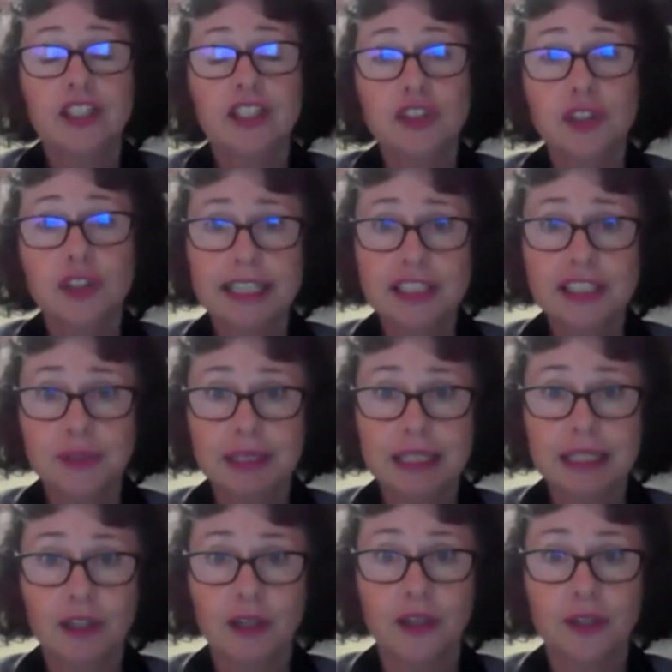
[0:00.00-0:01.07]
trying to
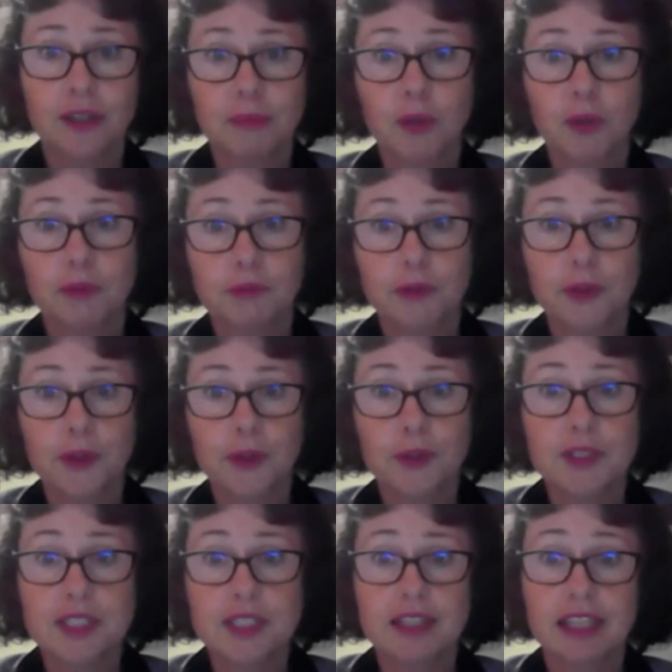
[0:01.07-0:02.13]
include more
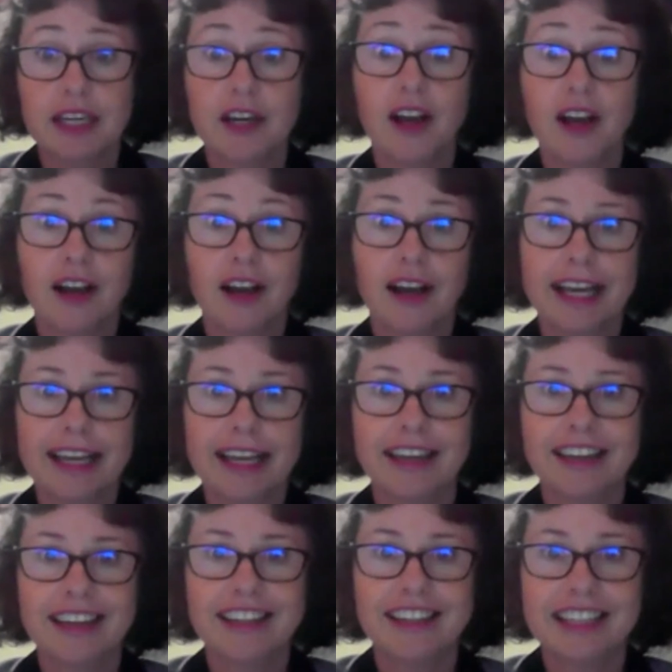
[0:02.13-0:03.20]
foods that are higher
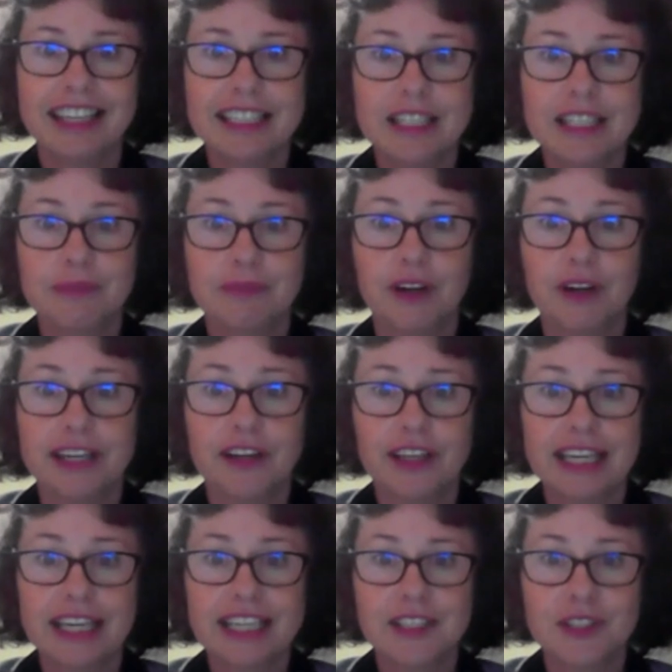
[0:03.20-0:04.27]
in these
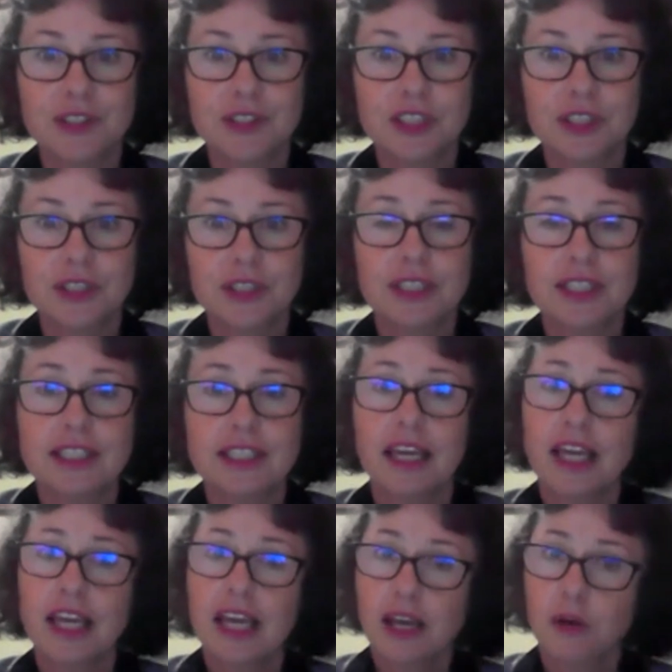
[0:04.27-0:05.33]
phytoestrogens.
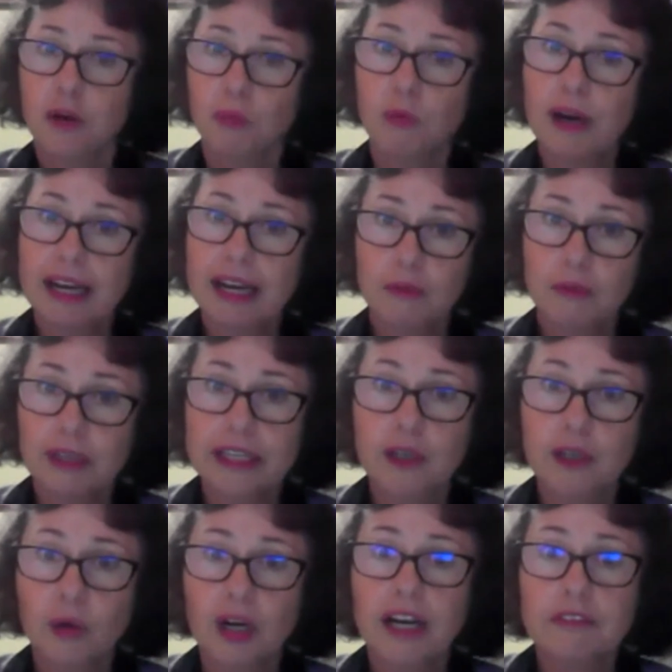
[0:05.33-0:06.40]
One we're
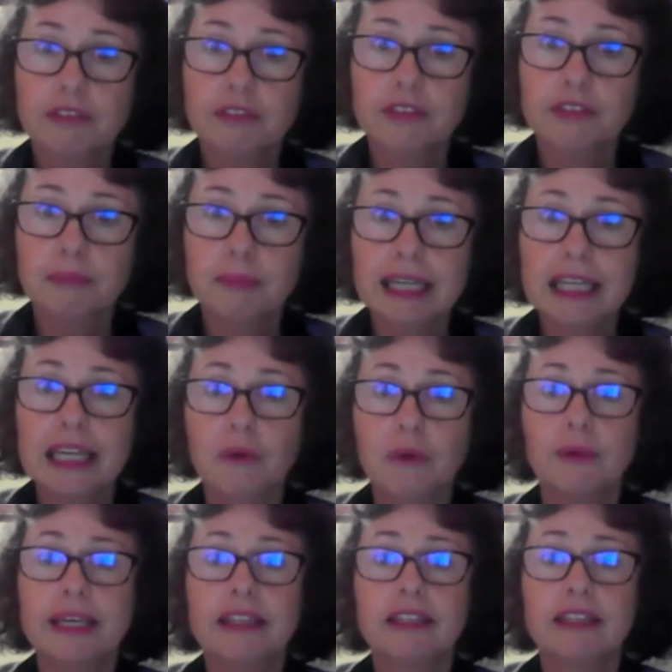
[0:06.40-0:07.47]
quite familiar
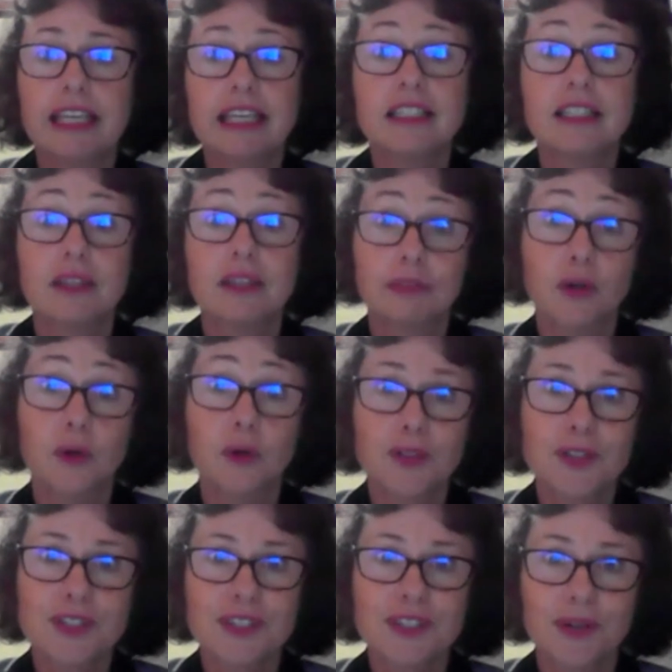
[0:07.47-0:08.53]
with is, of
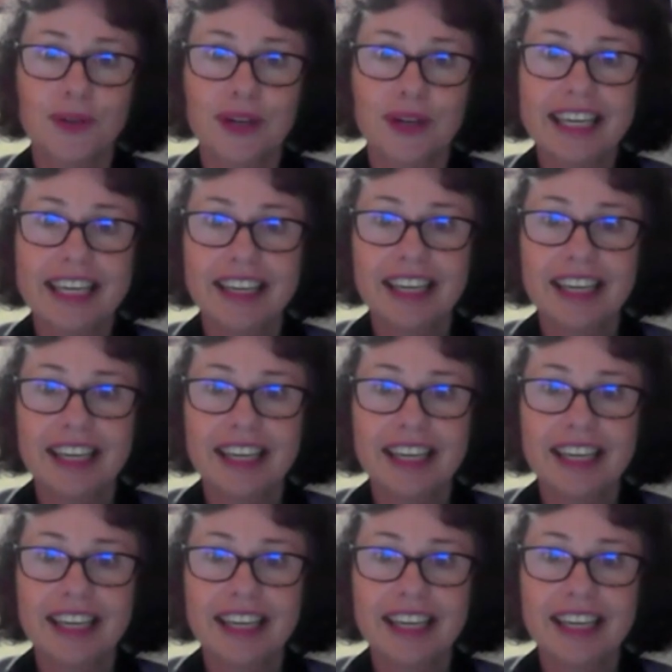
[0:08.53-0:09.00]
course, soy.